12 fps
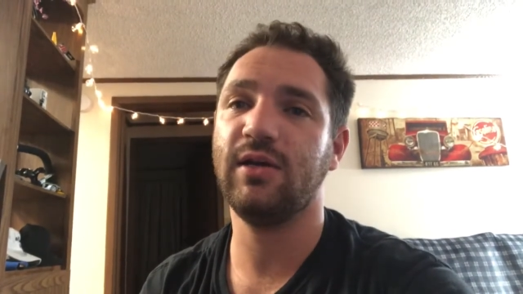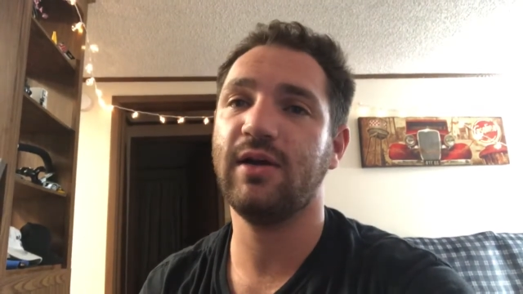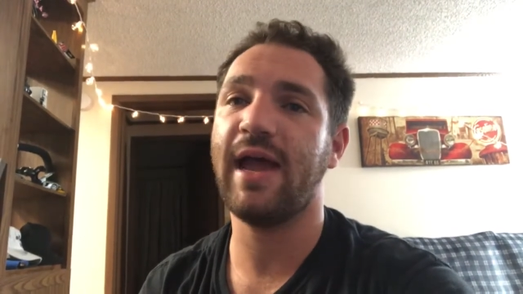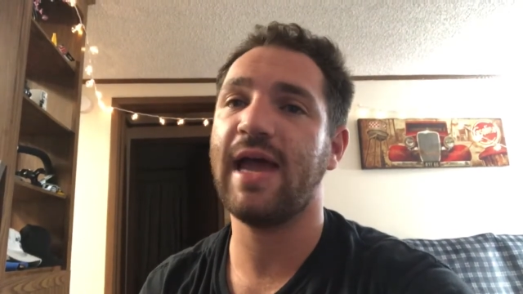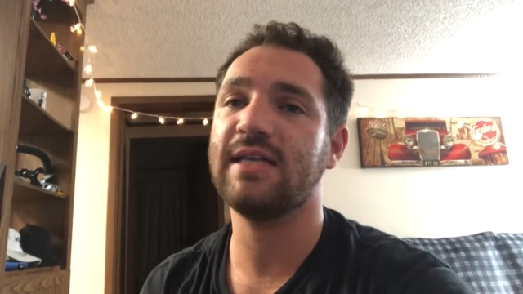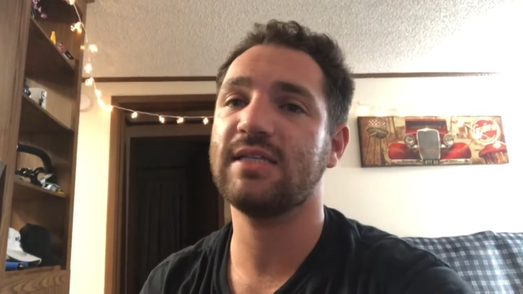
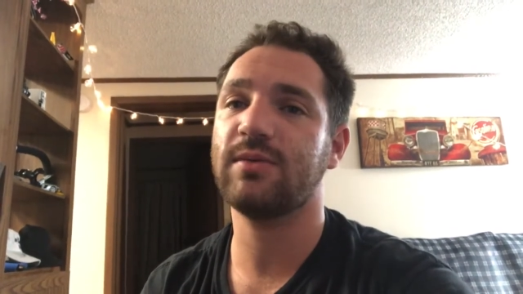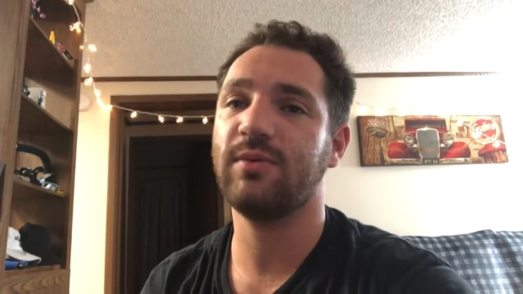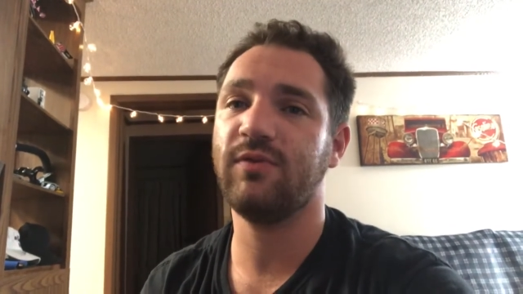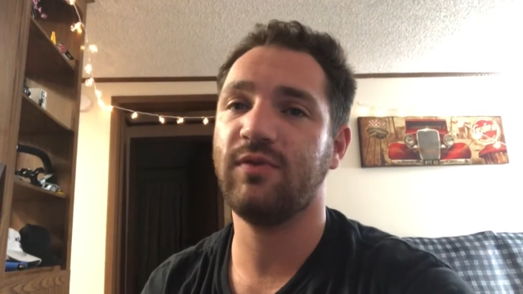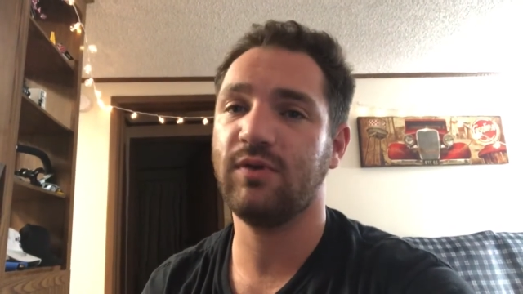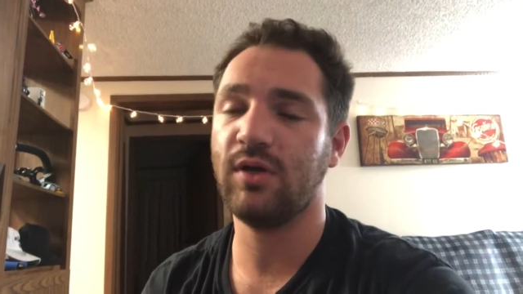As some of
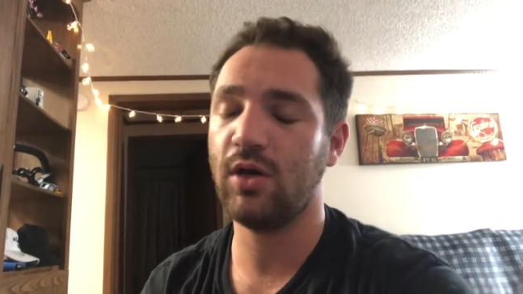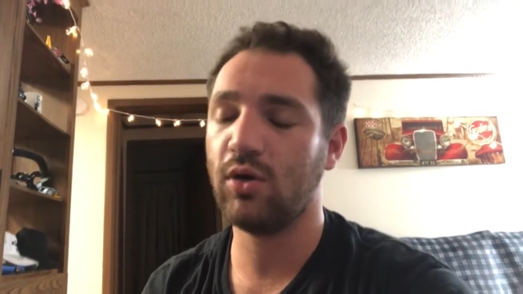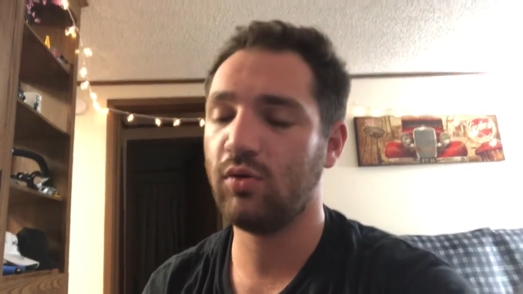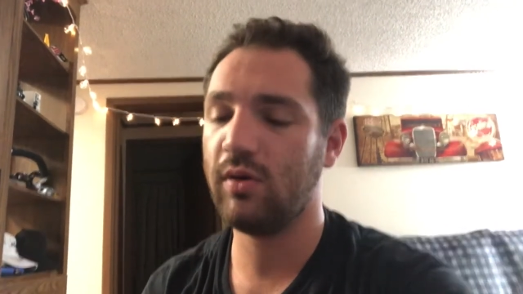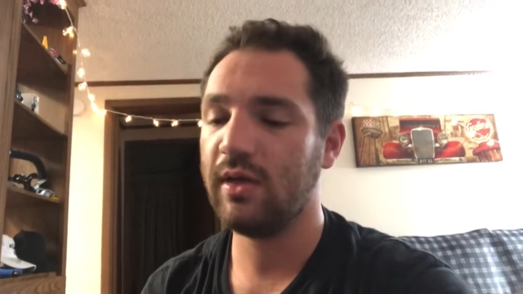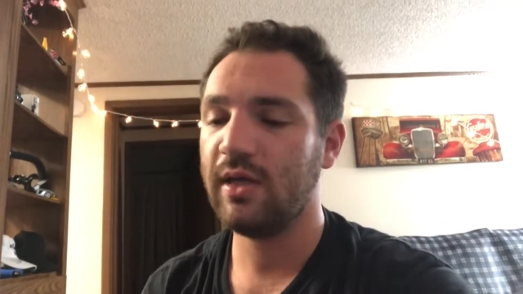you
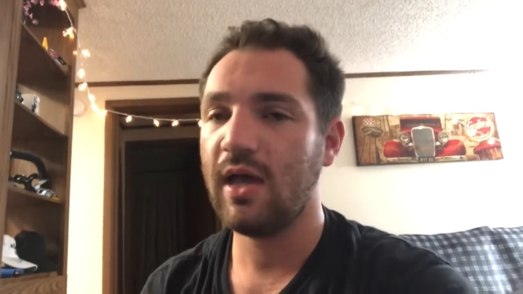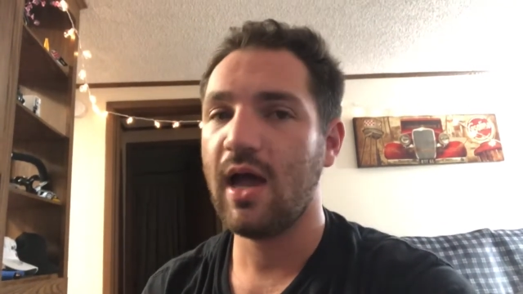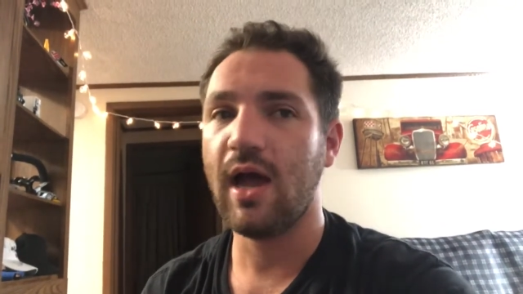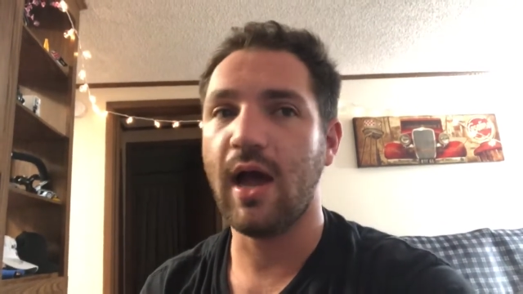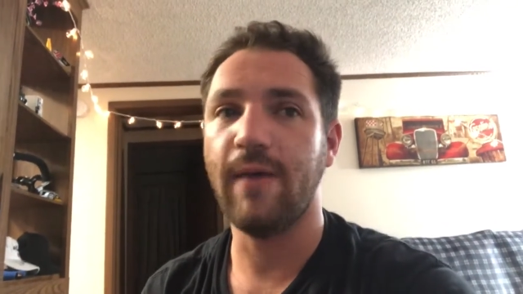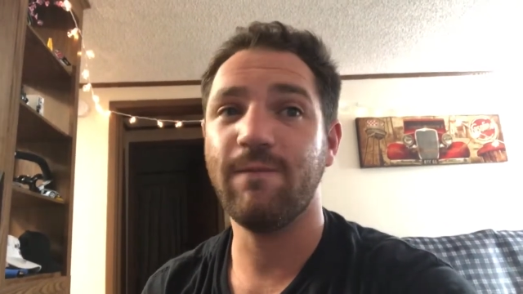know,
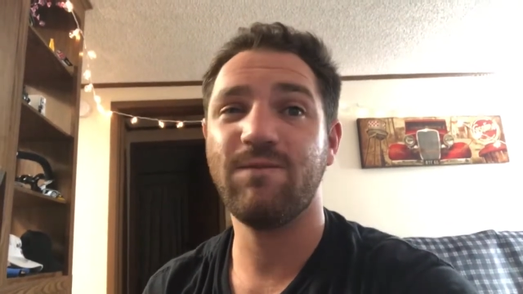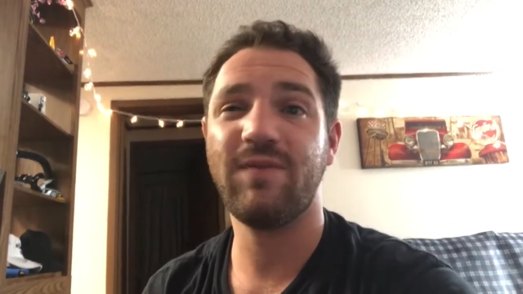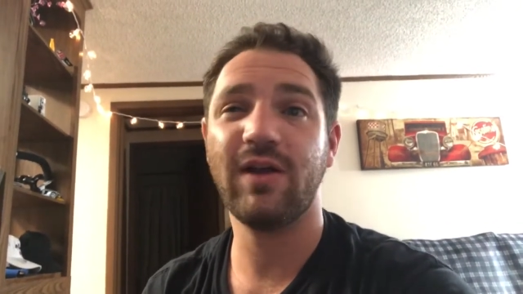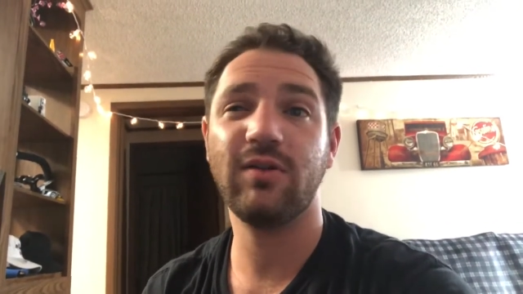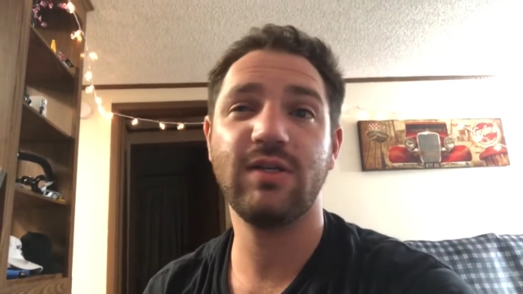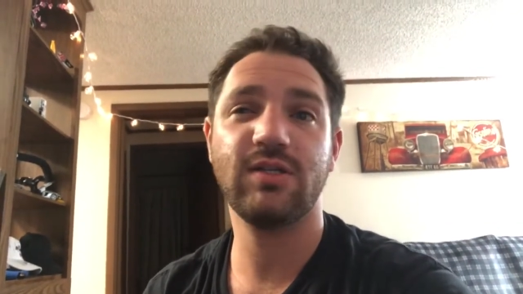I'm
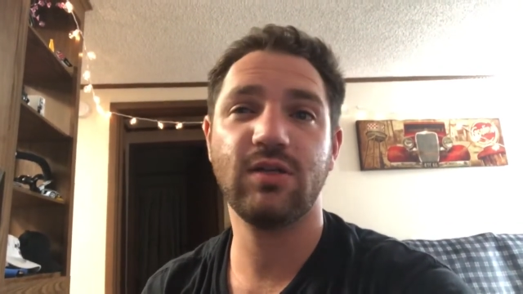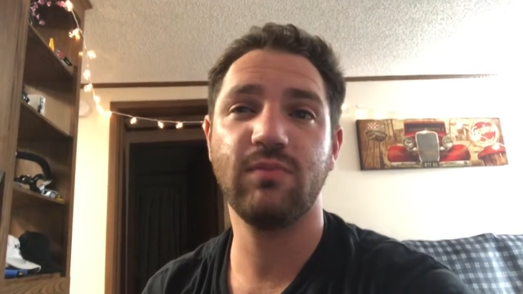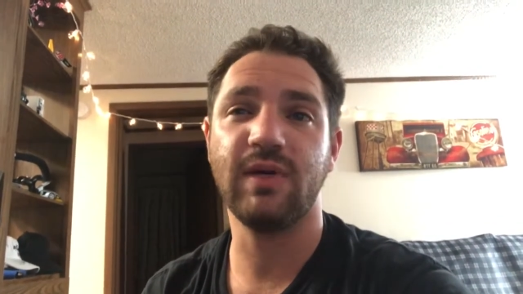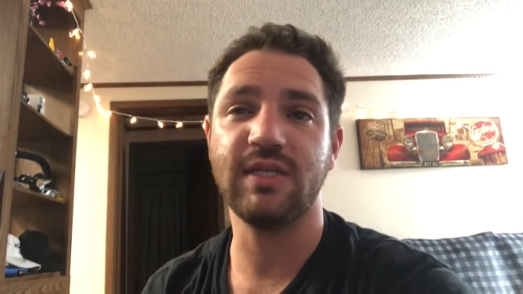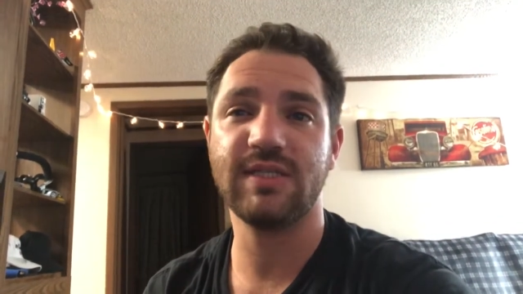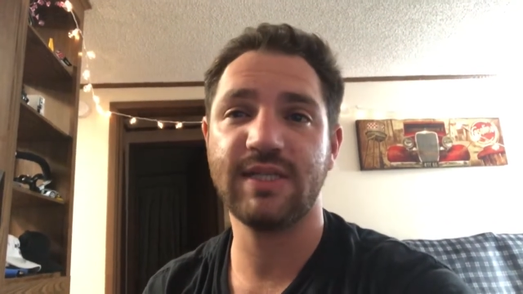fairly certain my
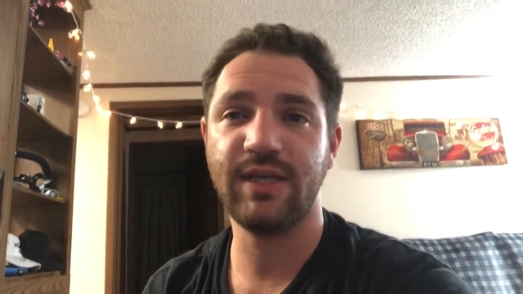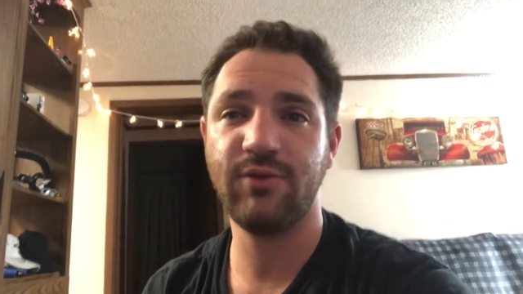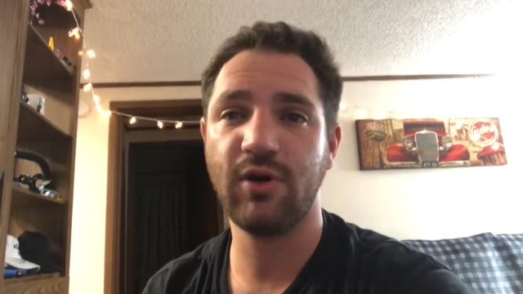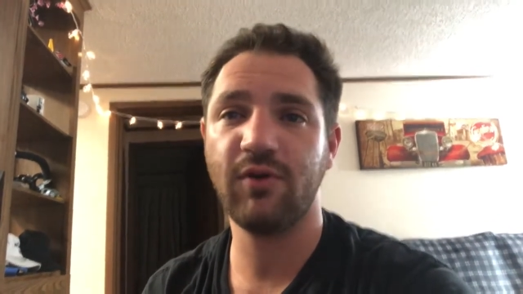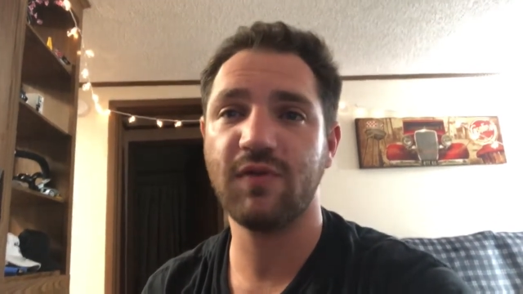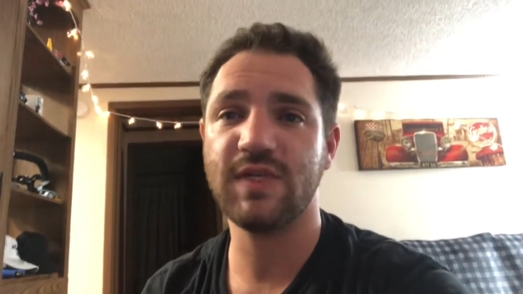
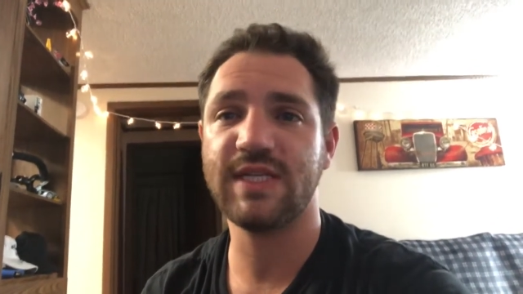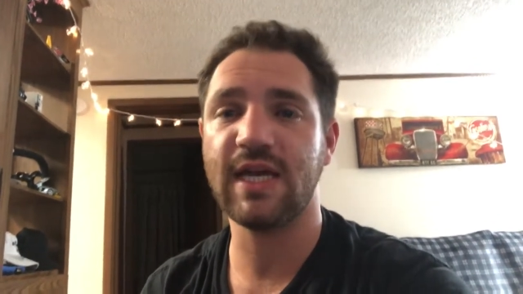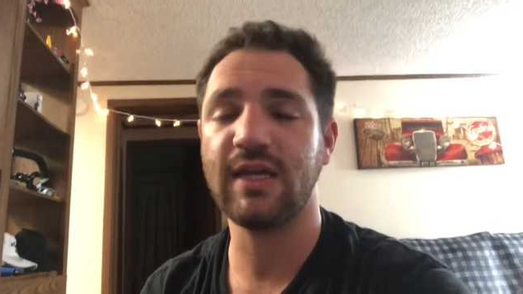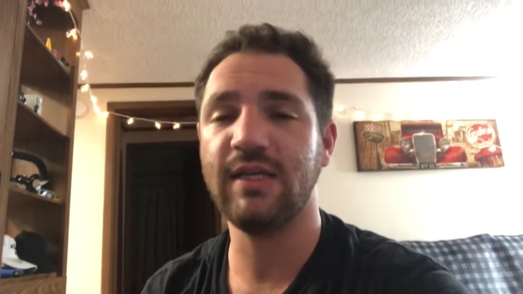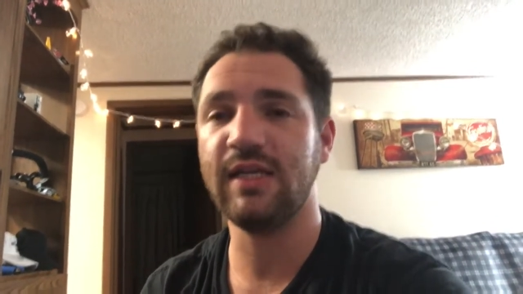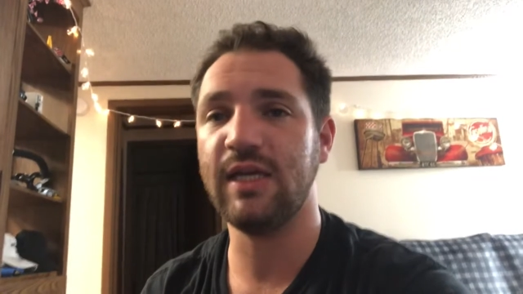synchro for
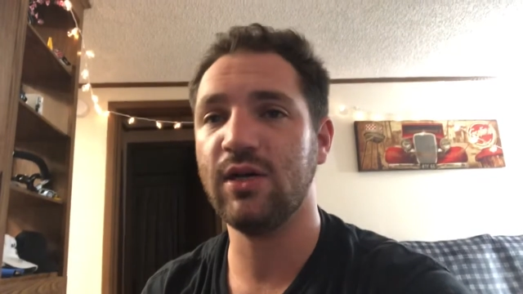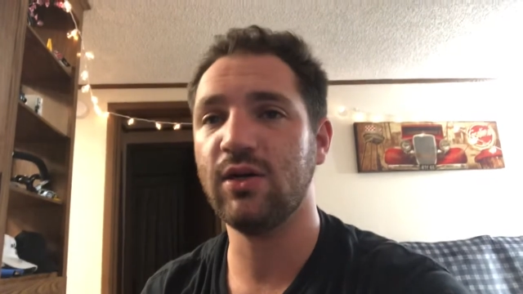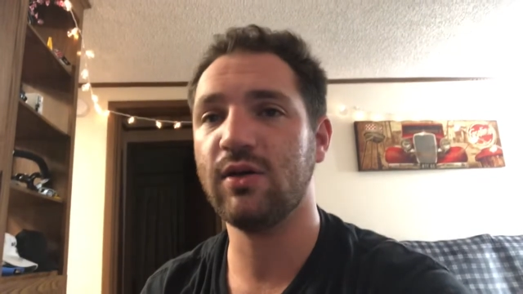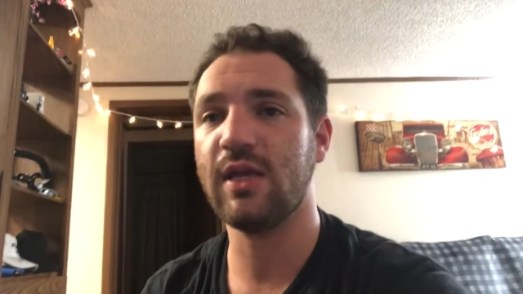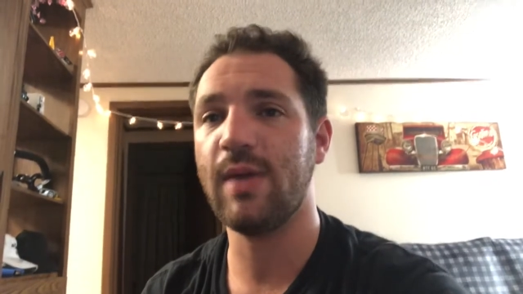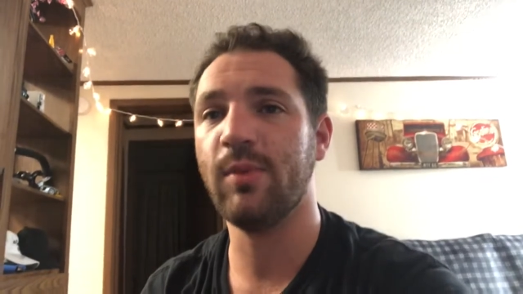second gear
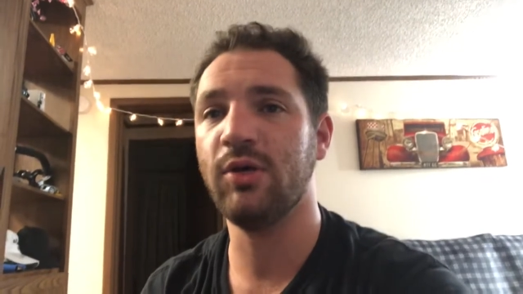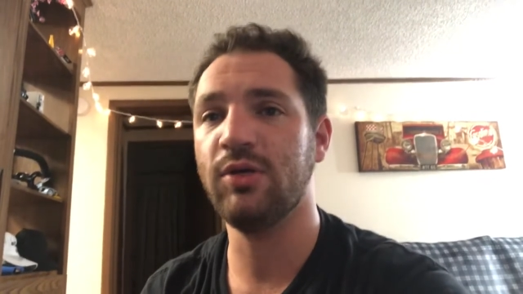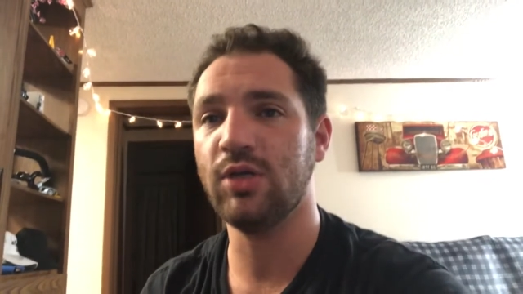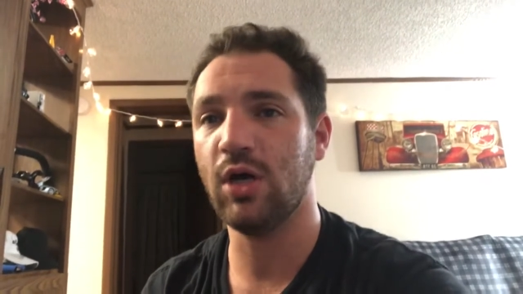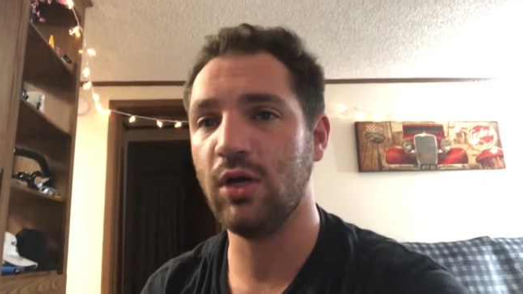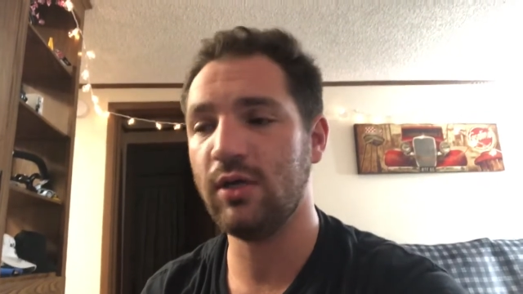came
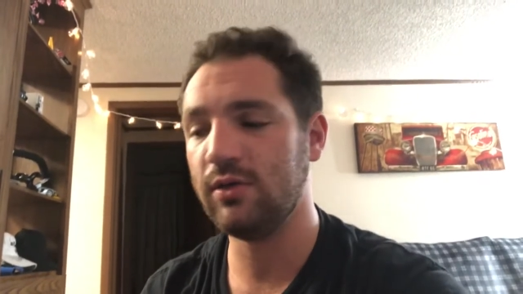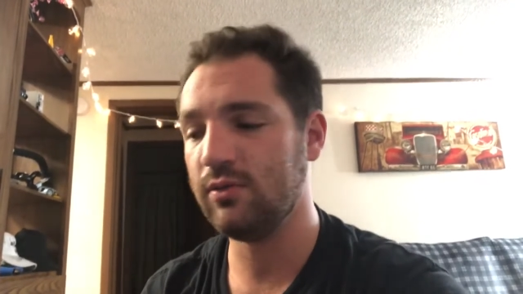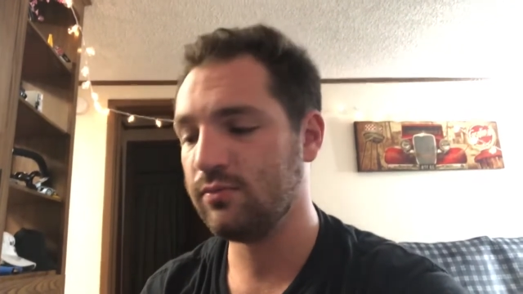undone,